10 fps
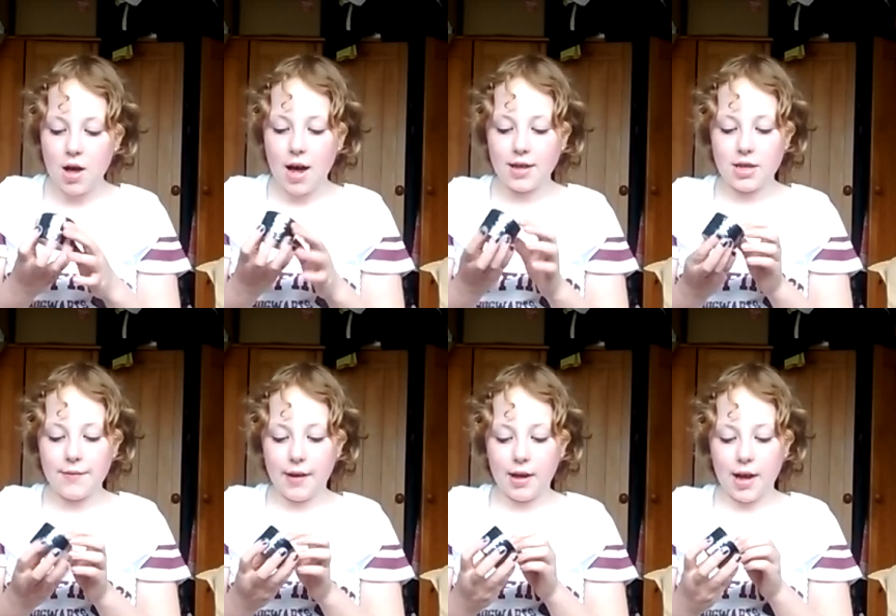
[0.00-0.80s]
and see
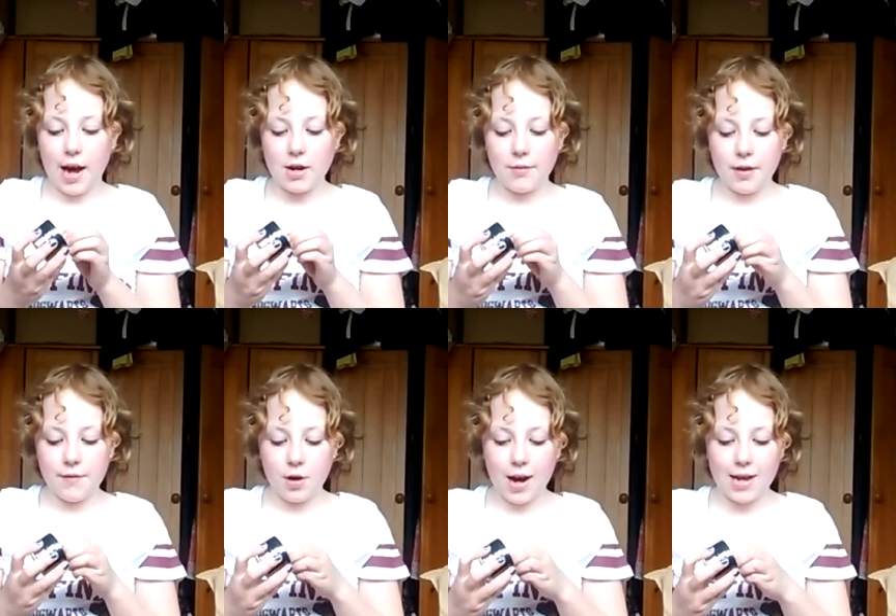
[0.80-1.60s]
if I can kind of
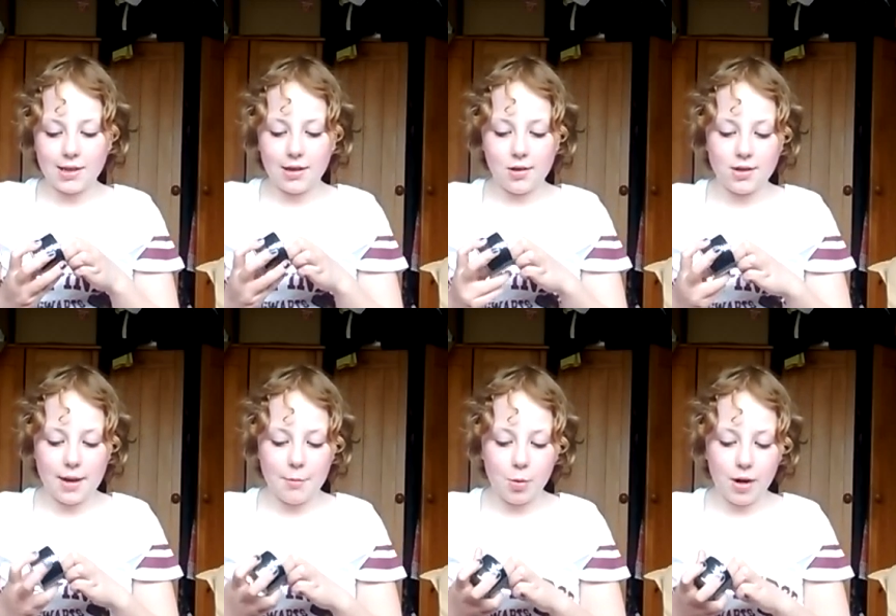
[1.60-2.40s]
give you guys a little
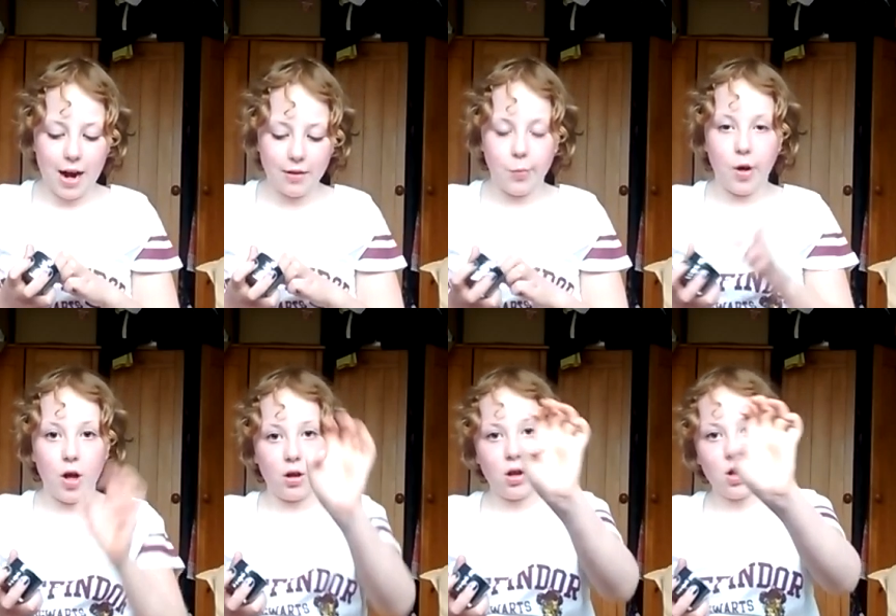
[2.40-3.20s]
demo on how they
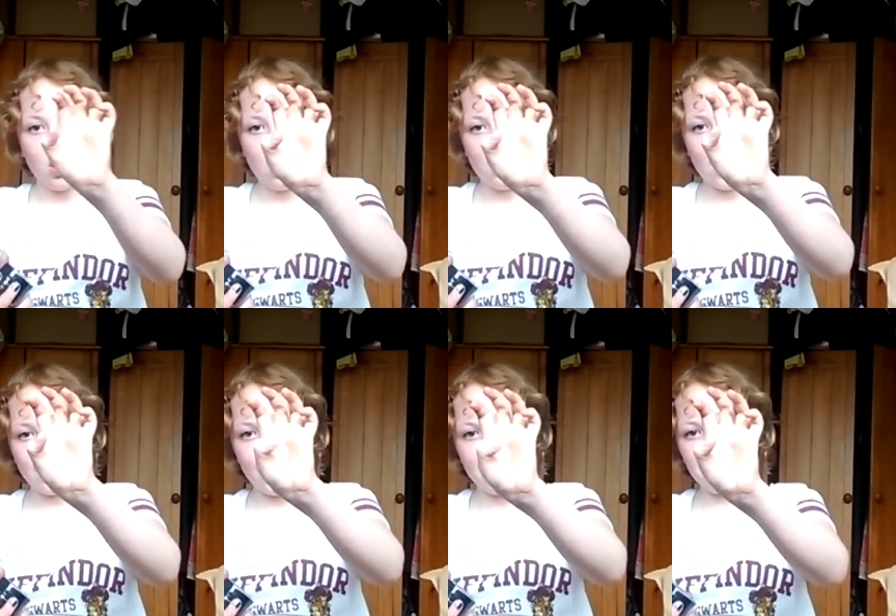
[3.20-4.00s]
work.
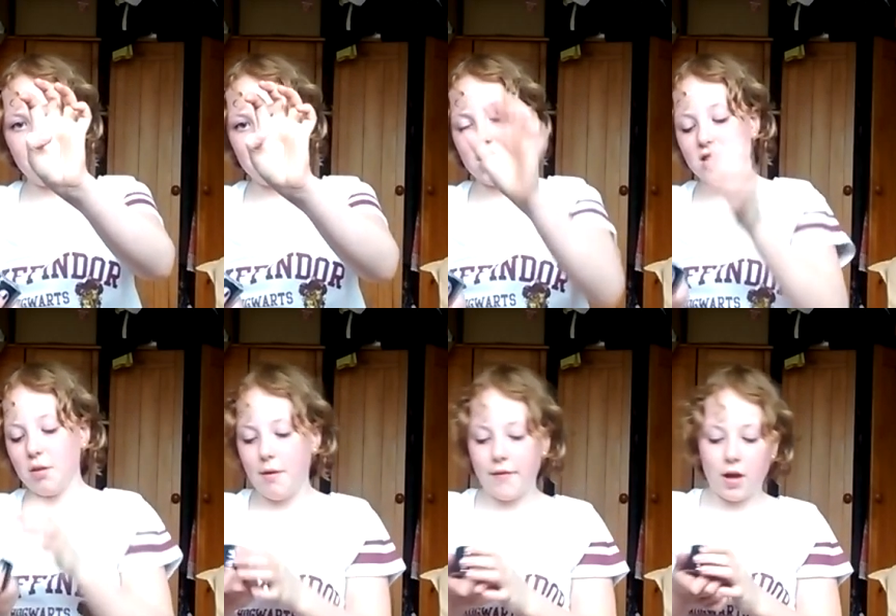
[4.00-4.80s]
That's why I swatched this
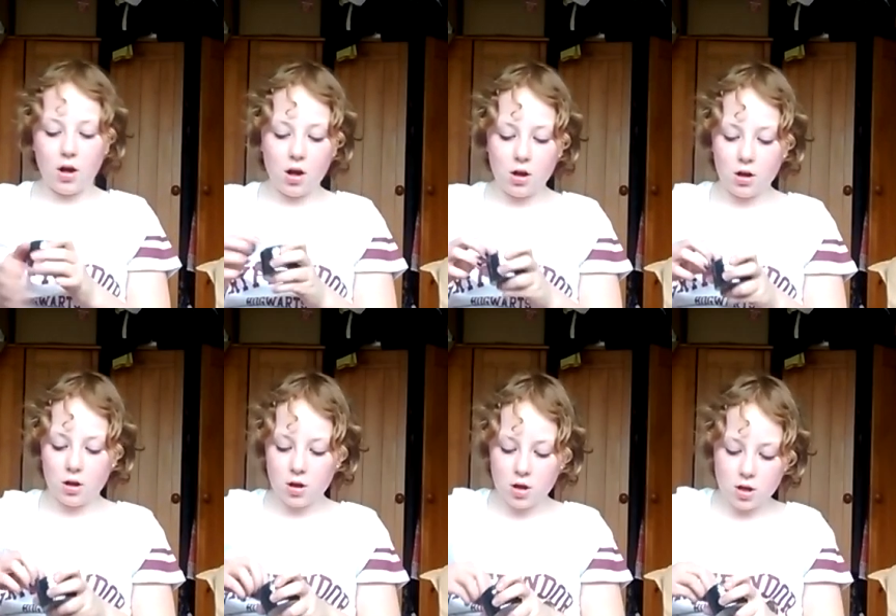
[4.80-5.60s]
on my finger.
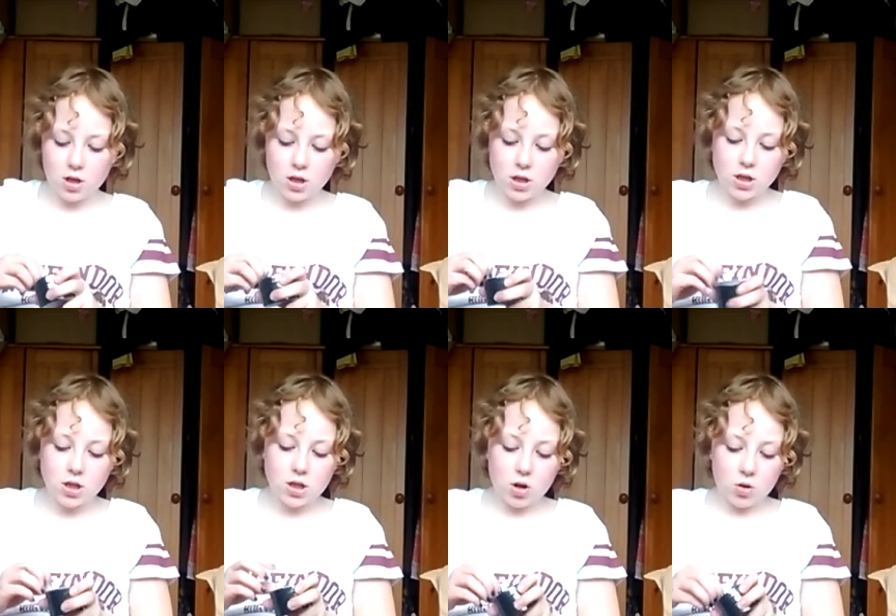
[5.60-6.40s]

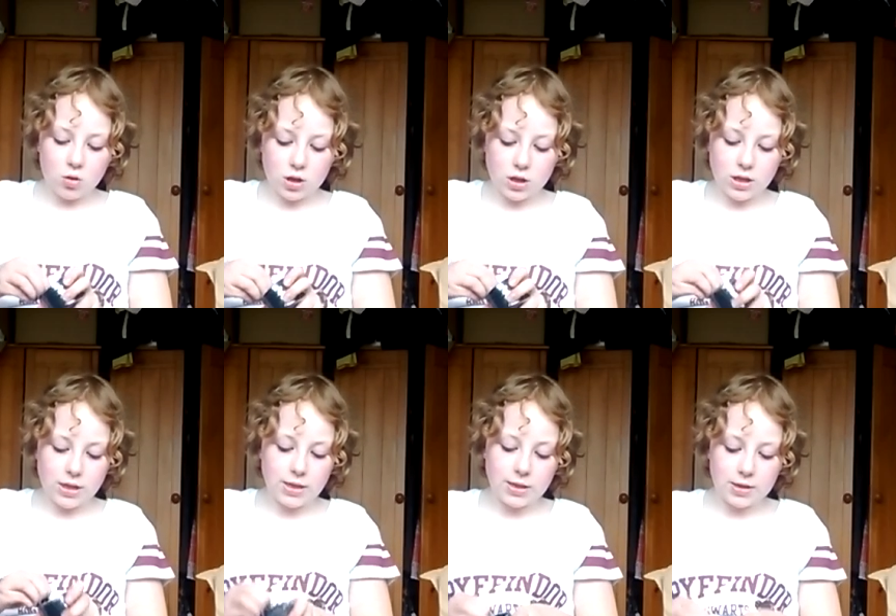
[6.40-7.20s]
So
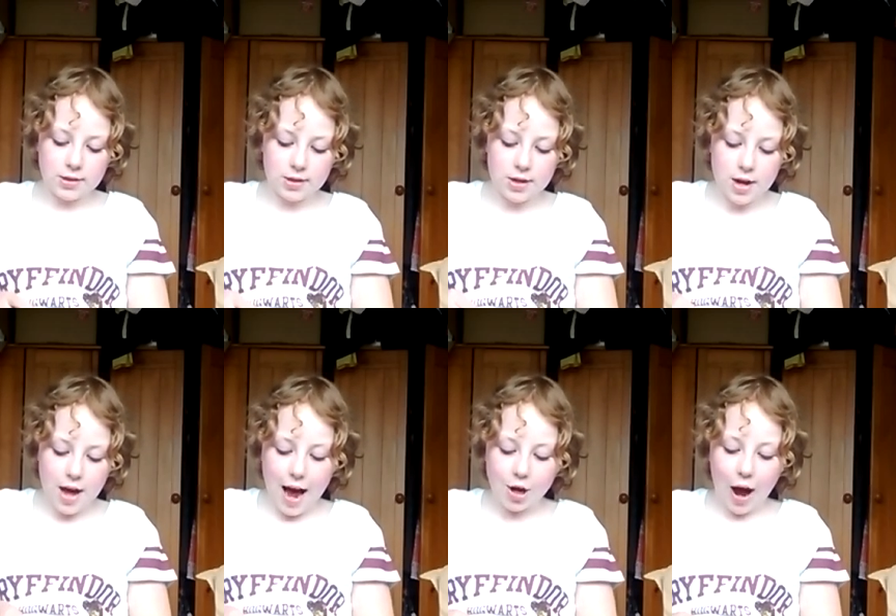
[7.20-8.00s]

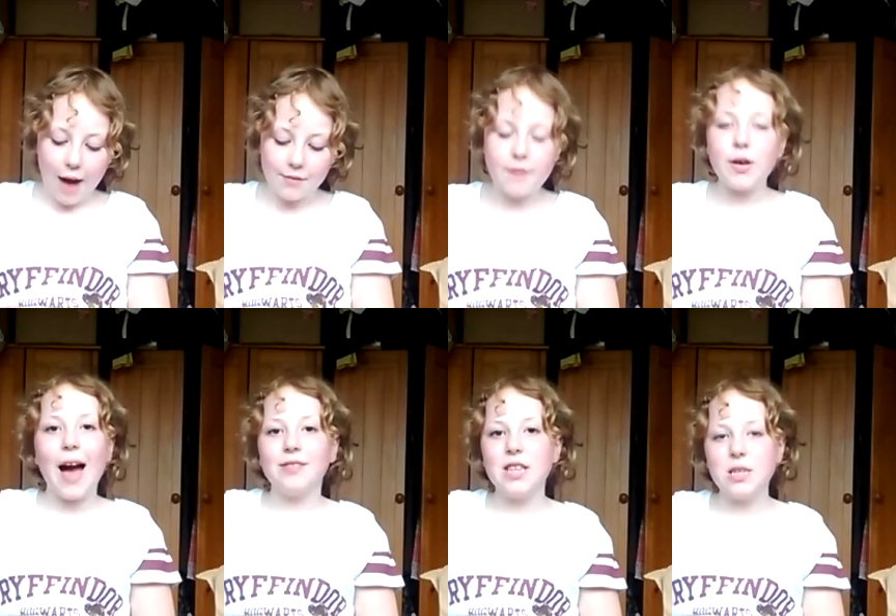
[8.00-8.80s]
I've never
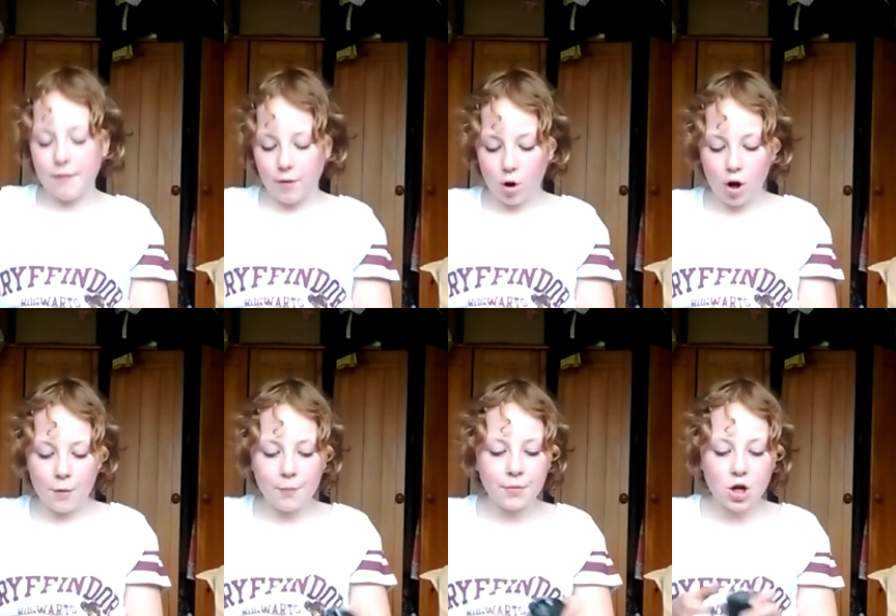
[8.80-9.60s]
had these before,
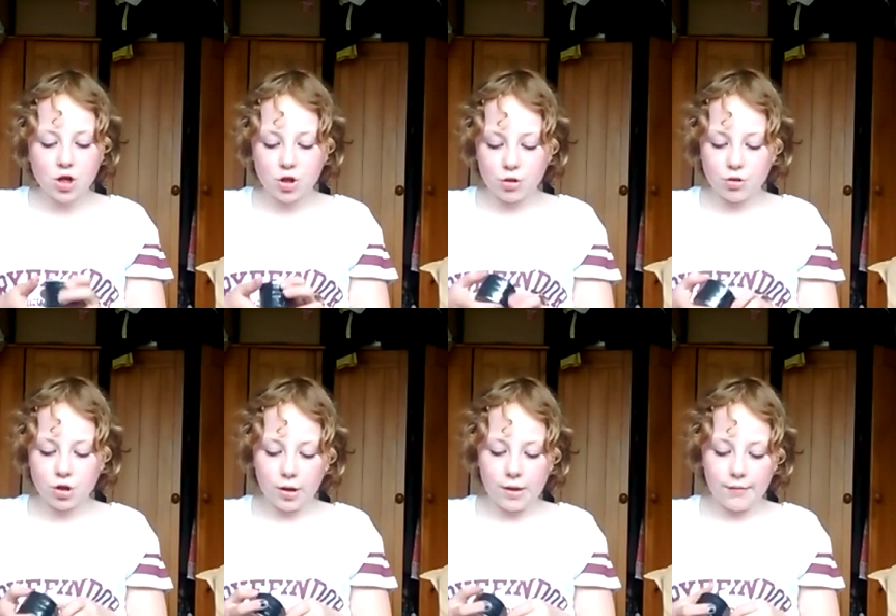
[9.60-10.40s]
so
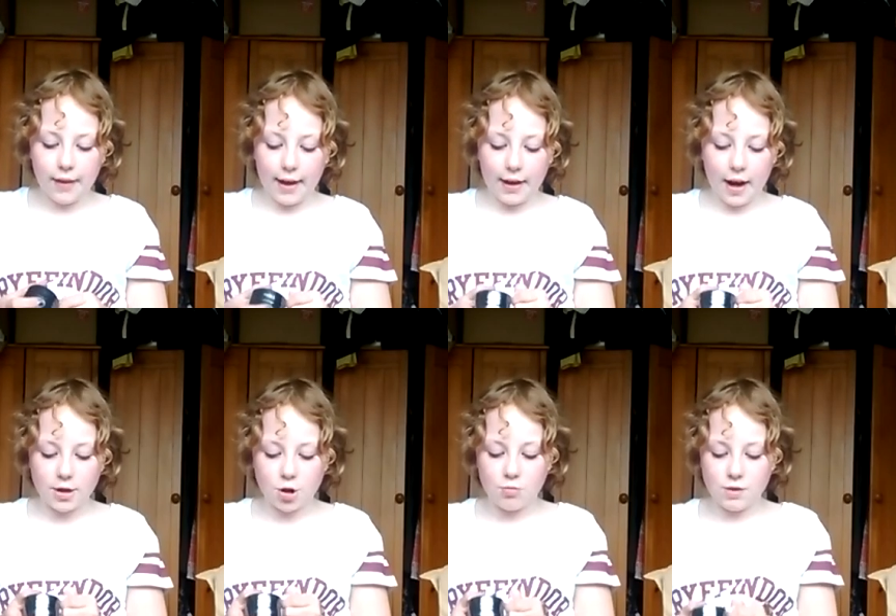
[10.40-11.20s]
sorry if like I
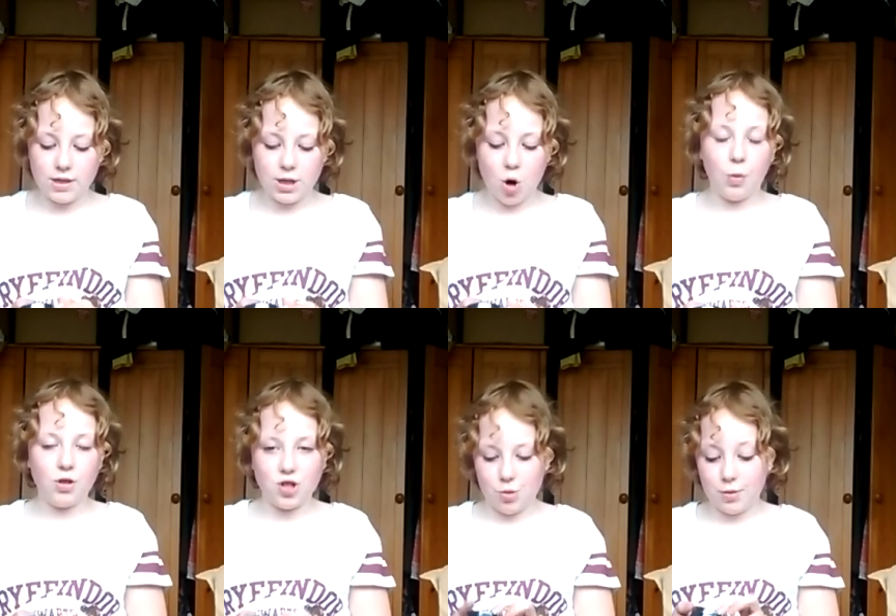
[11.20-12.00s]
don't really know what
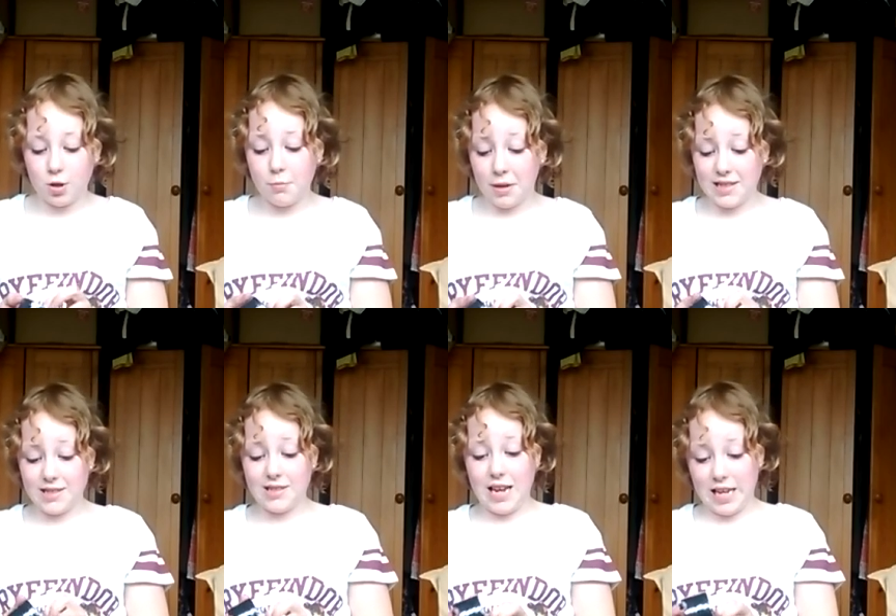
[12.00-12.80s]
to do with them,
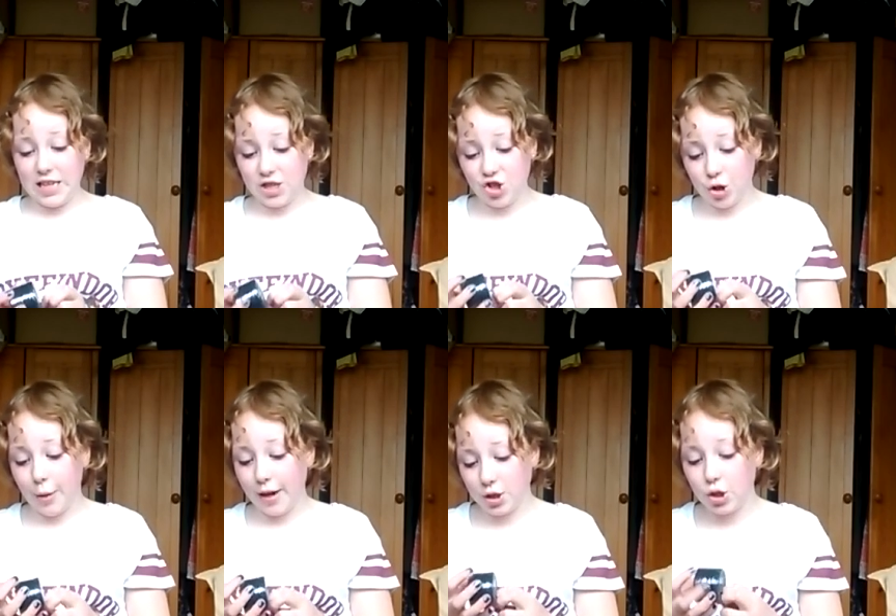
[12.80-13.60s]
because it is true,
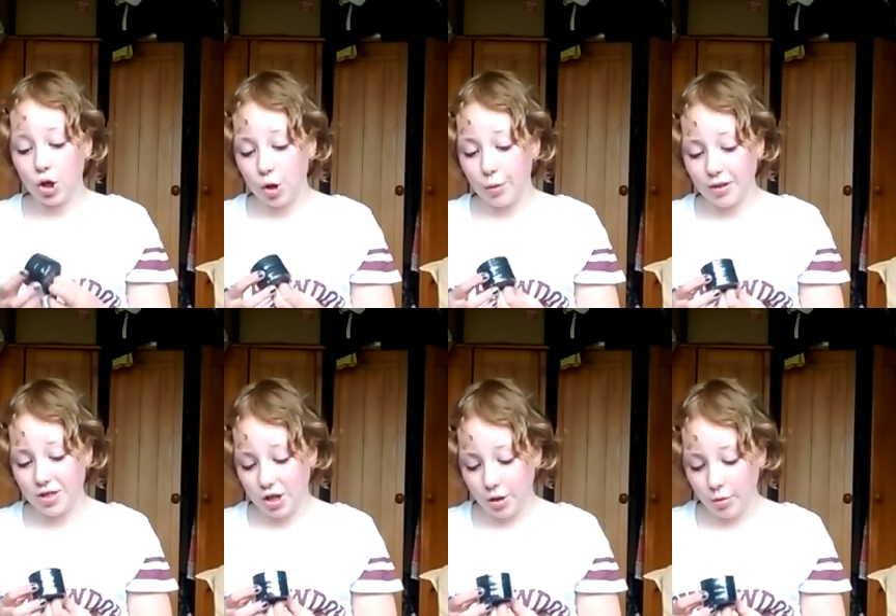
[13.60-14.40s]
I do not know what
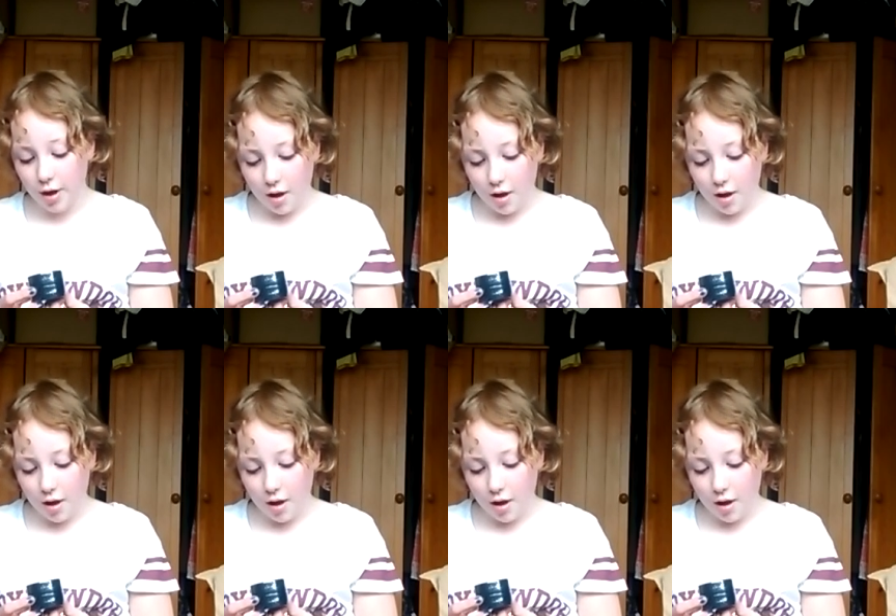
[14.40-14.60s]
to do.